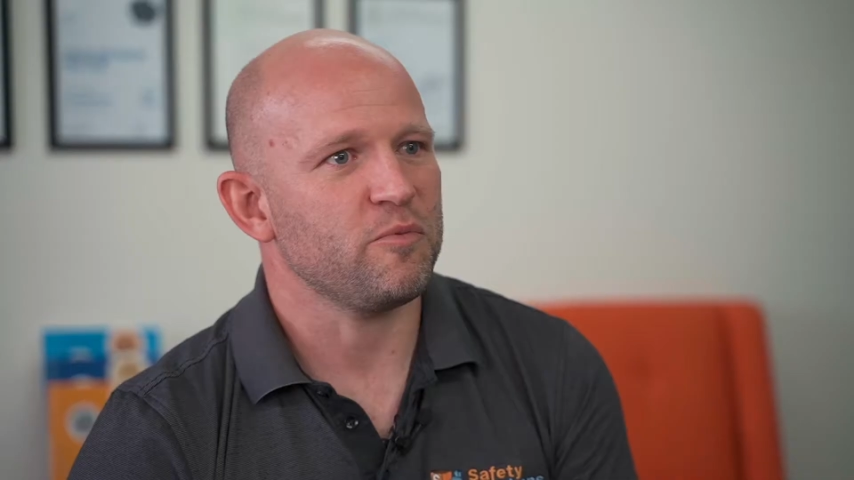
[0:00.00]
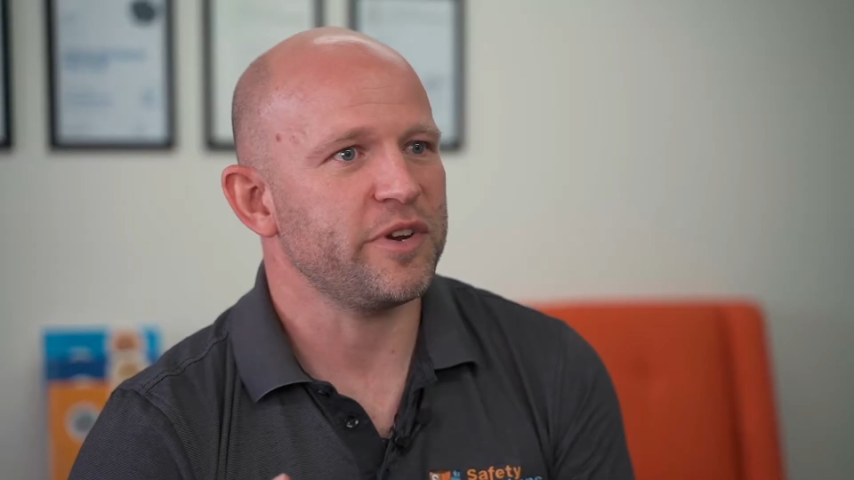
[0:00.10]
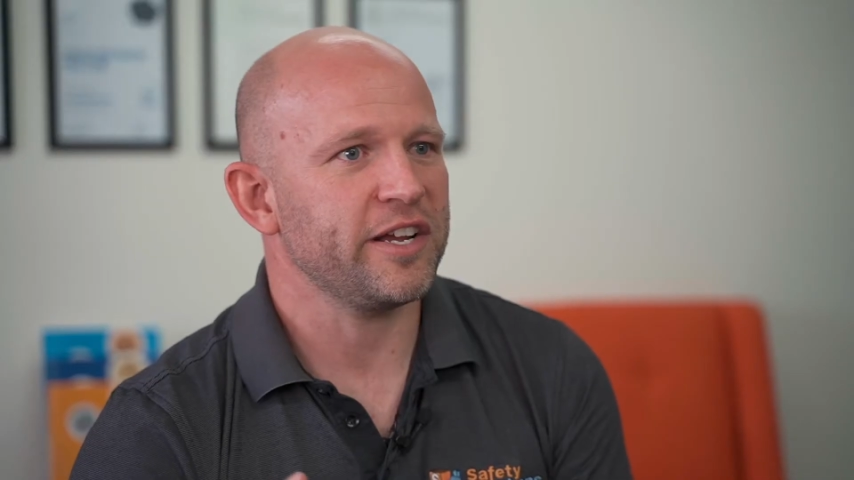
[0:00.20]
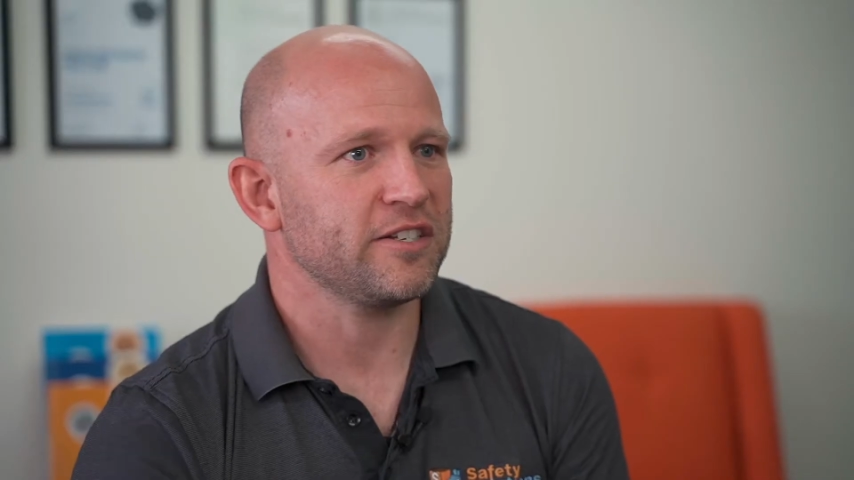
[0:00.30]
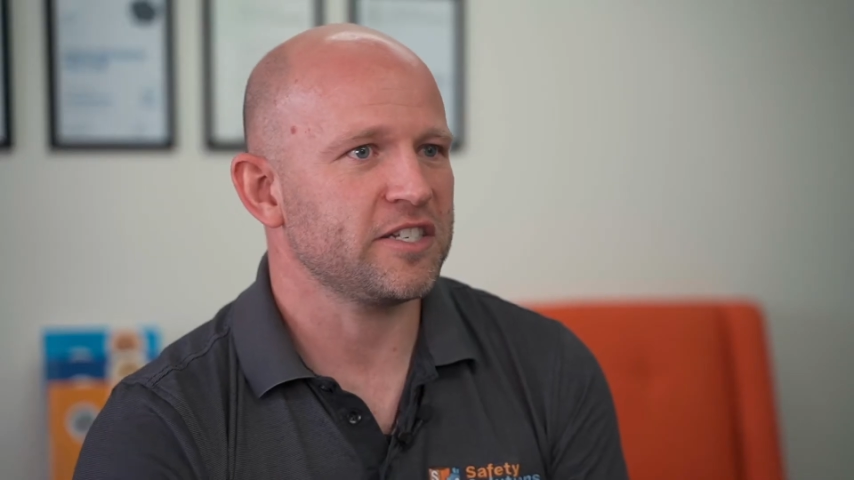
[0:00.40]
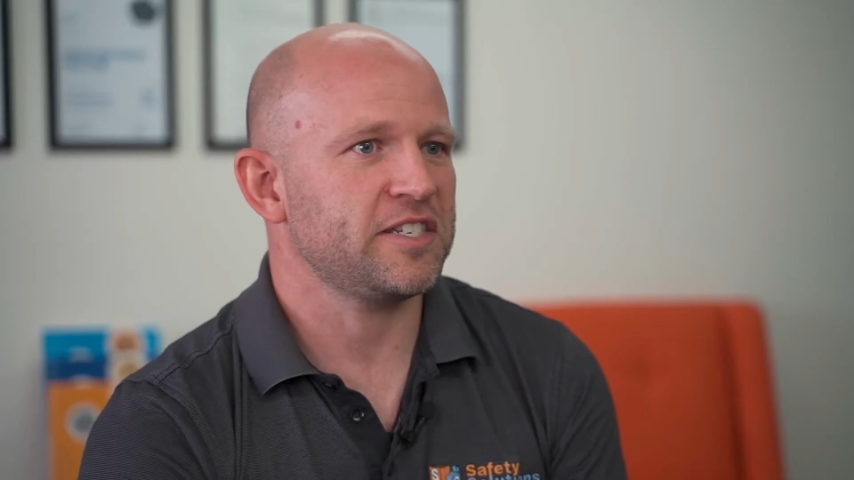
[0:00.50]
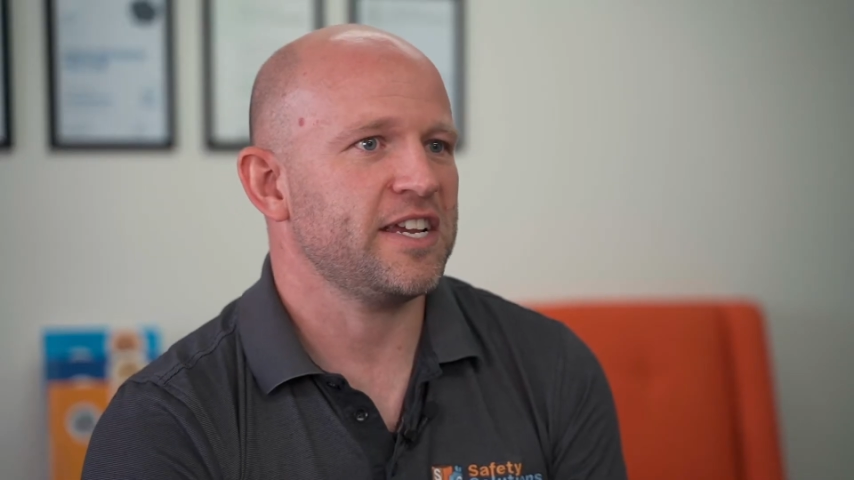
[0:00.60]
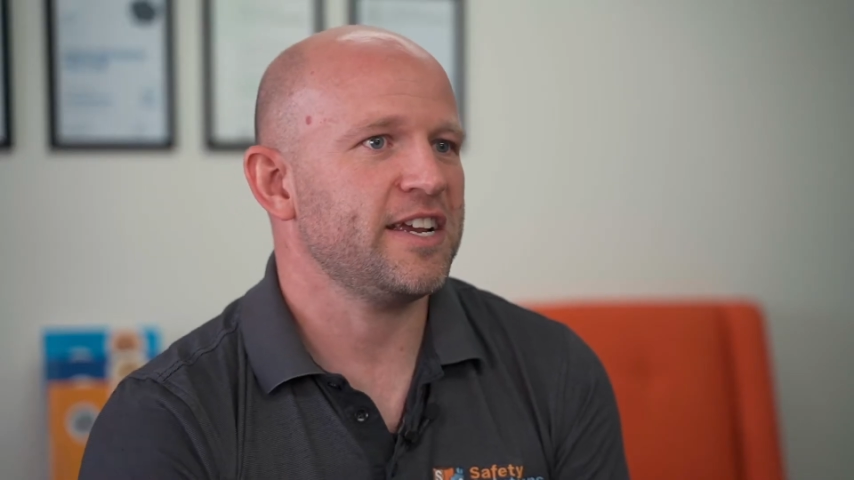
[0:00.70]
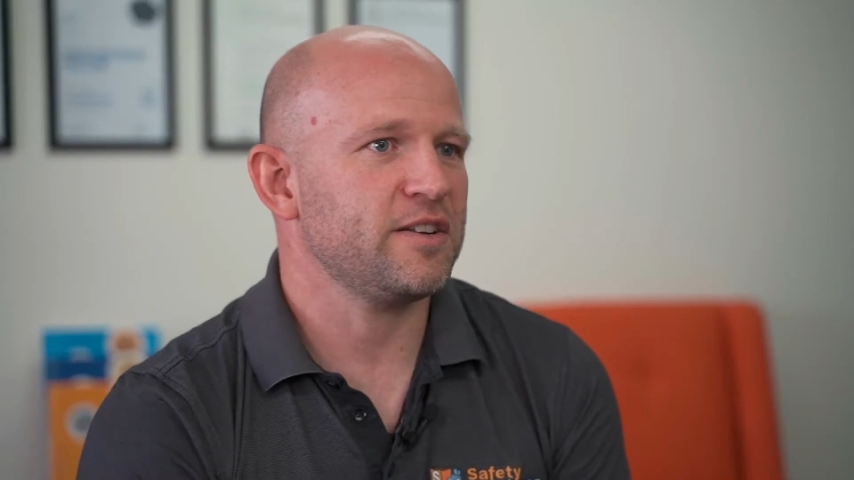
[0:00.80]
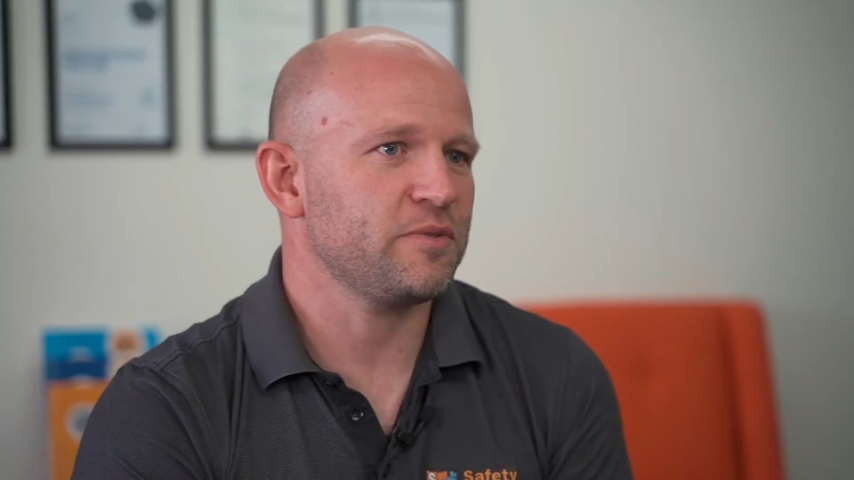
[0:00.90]
we
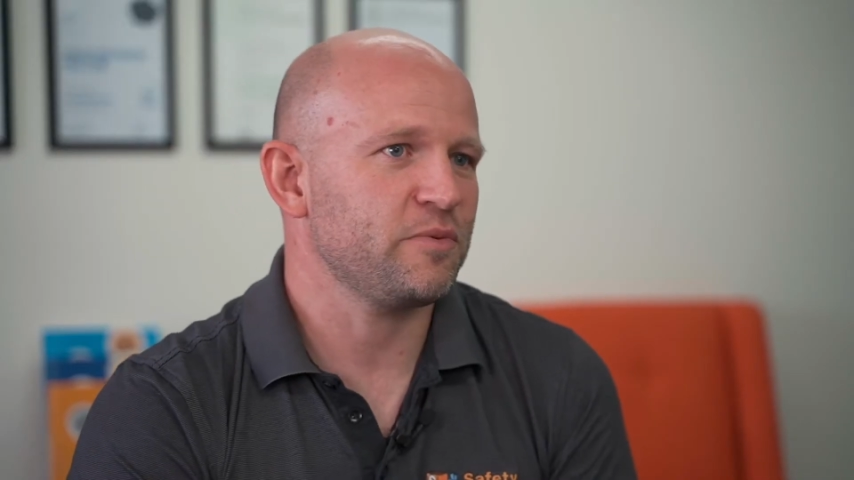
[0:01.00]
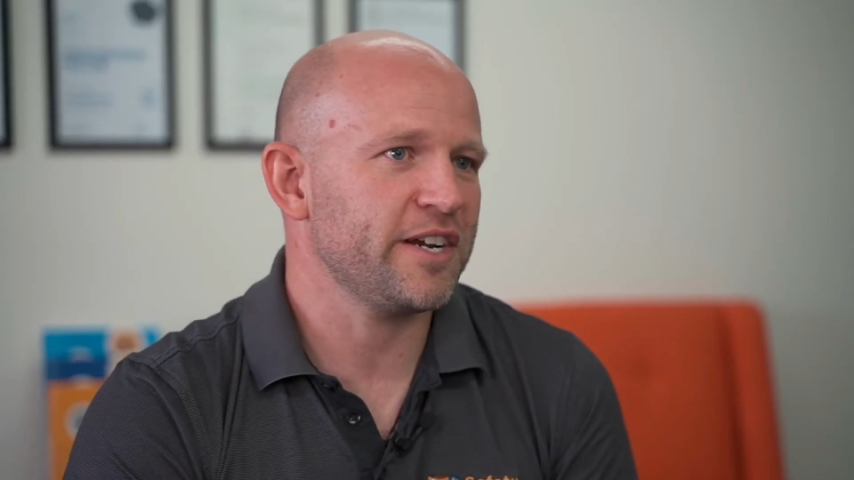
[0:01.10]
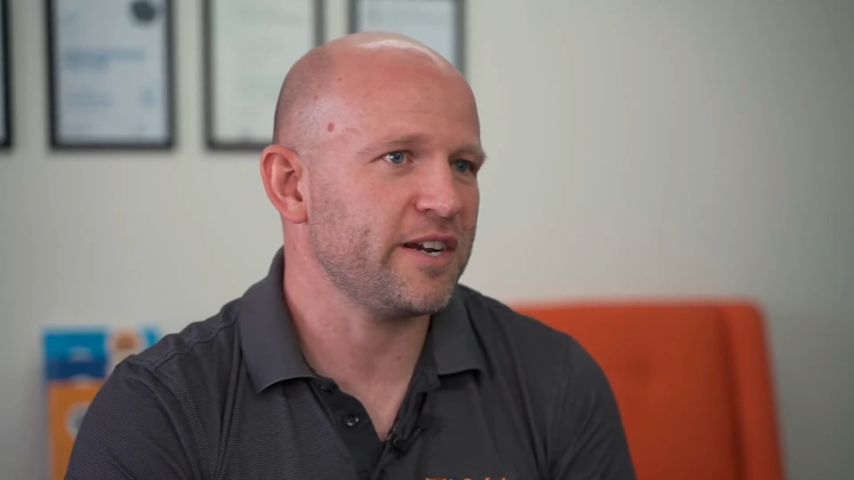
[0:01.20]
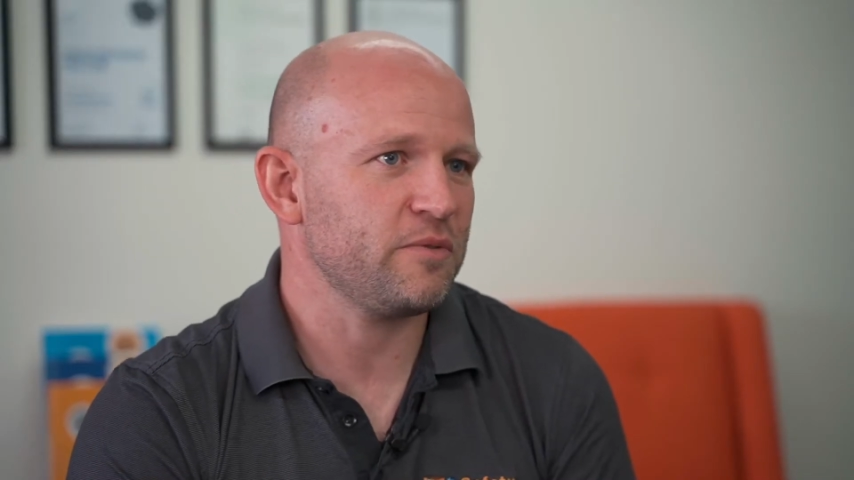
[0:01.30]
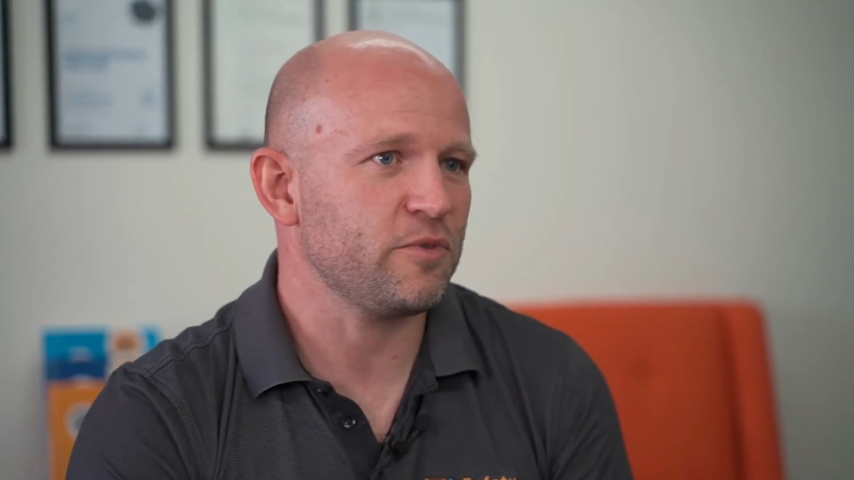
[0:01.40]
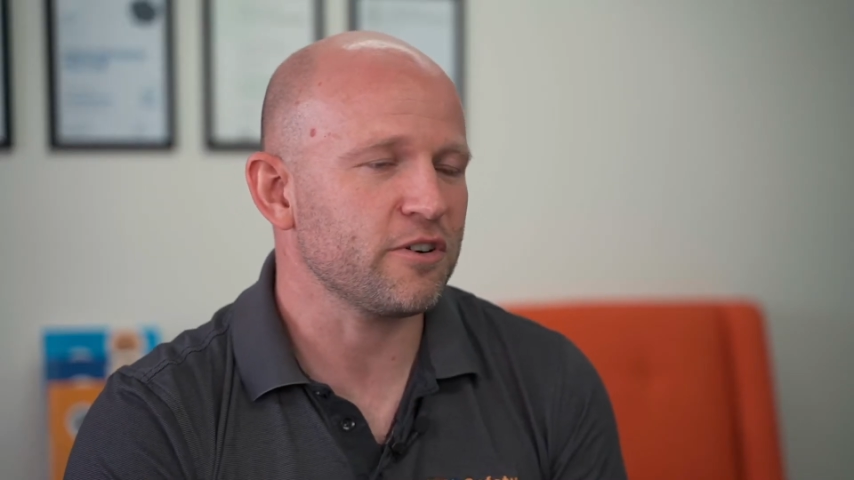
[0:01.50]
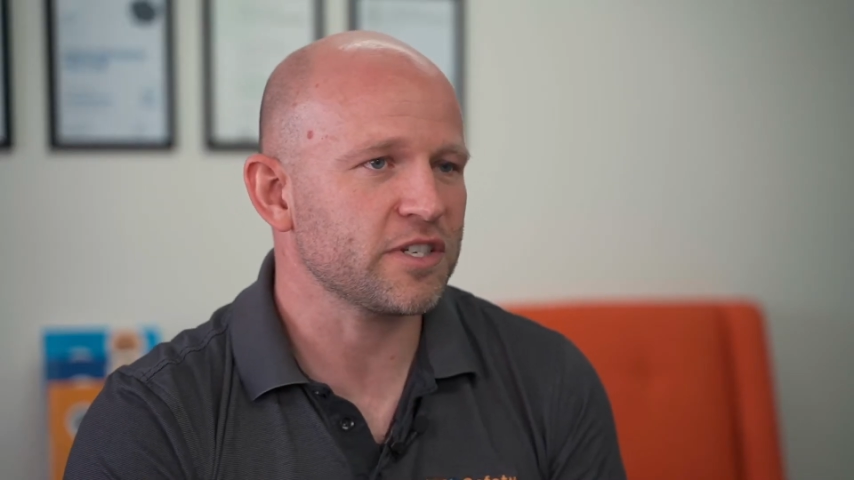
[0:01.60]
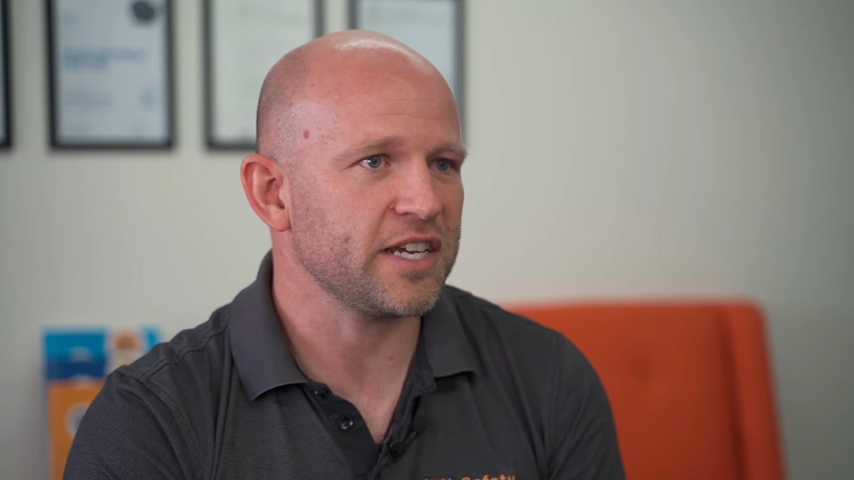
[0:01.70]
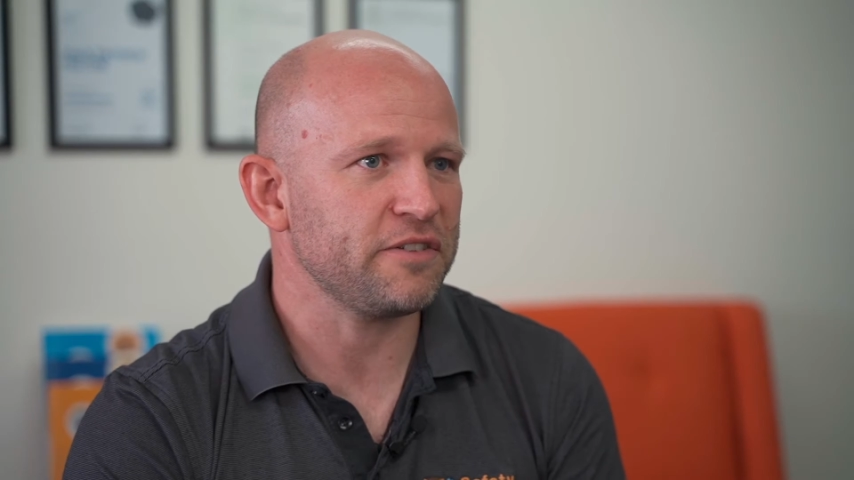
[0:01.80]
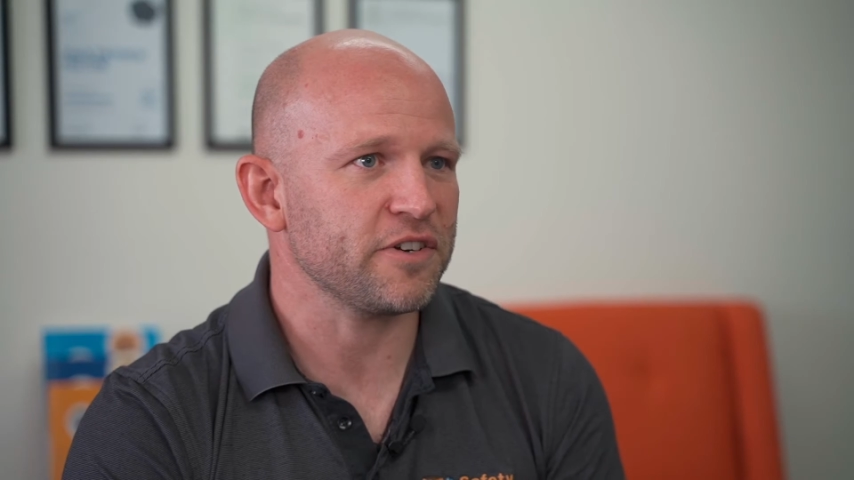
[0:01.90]
understand where WorkSafe